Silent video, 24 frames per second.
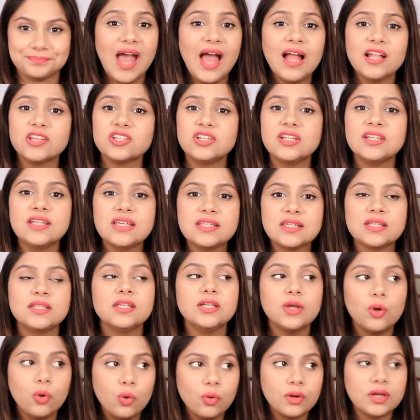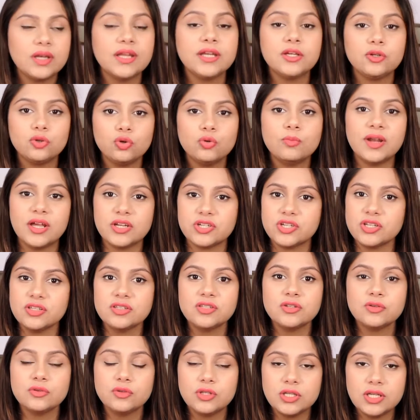Actually, these are the only two
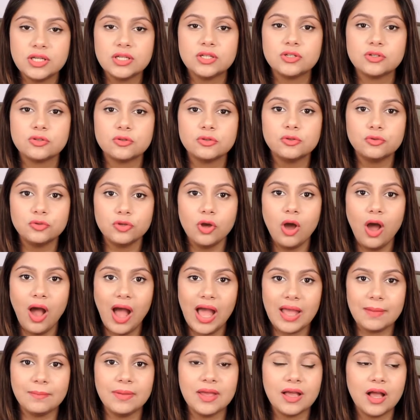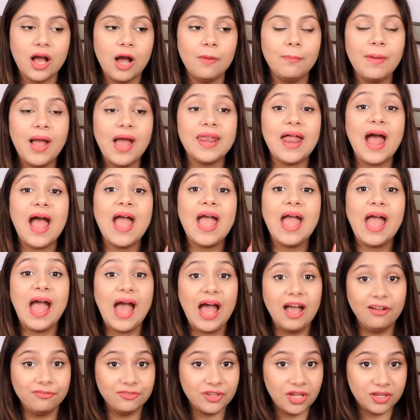brushes you need to do your eye makeup, and I
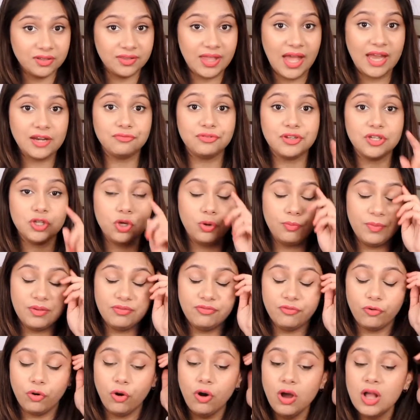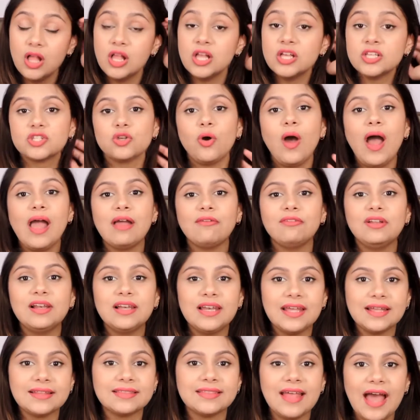have done that video before, so I will
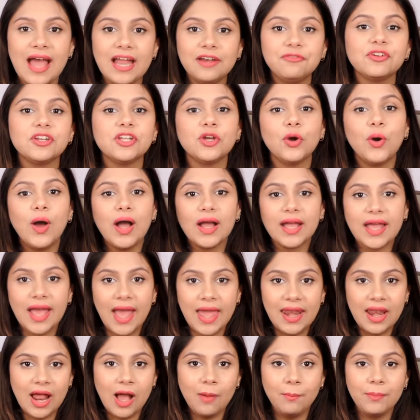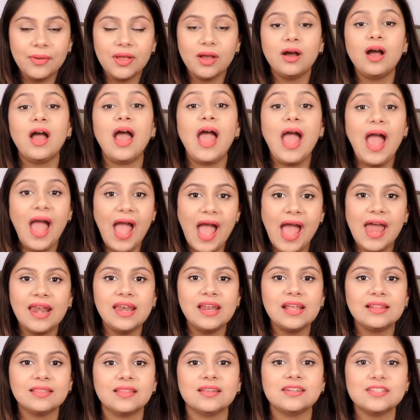link that video again up here
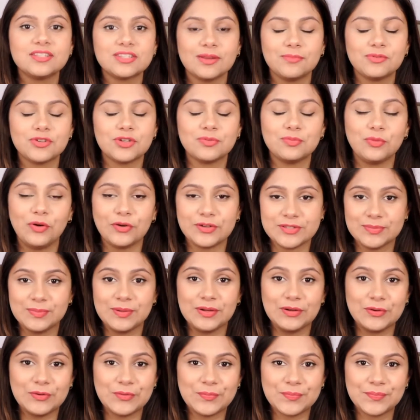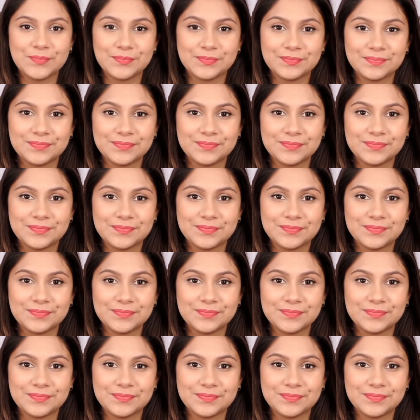and in the description box below.